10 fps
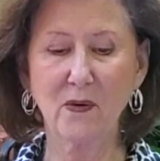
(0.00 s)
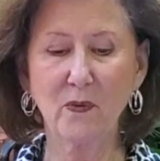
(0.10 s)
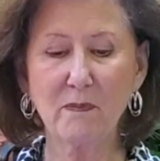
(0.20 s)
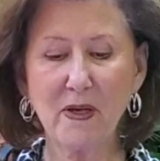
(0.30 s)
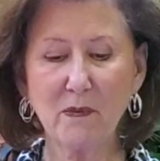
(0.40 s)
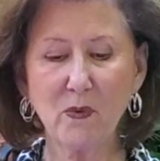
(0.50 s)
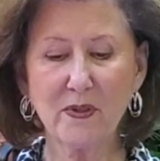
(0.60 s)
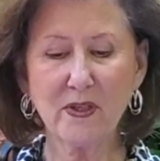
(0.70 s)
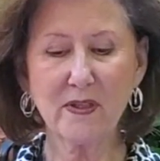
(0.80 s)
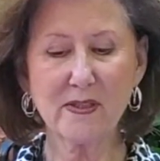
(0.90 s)
We might want
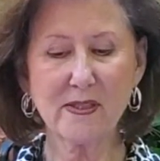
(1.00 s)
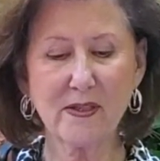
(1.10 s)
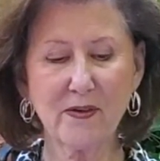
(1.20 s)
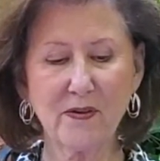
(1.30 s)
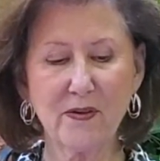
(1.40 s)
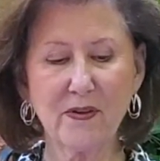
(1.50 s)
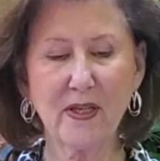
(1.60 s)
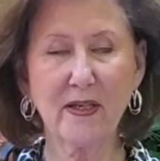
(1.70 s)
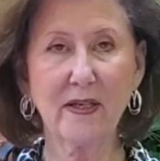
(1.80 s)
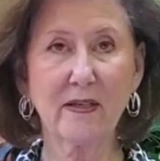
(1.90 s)
to consider
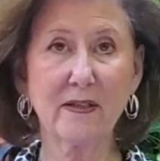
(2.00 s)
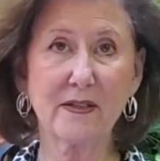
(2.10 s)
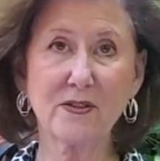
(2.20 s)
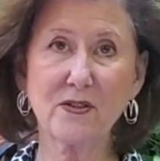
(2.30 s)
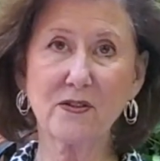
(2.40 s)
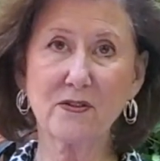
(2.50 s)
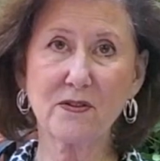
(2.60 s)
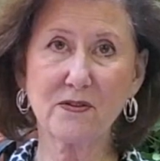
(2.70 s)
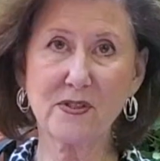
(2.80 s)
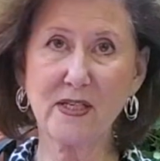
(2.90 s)
that in addition
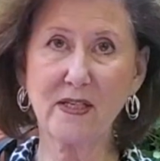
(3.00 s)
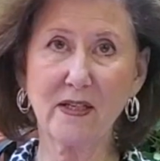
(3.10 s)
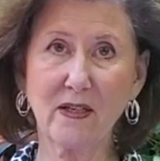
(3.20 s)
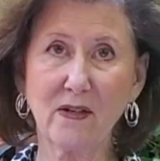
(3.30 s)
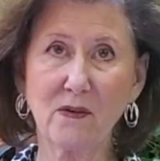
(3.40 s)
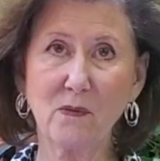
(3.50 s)
to saying,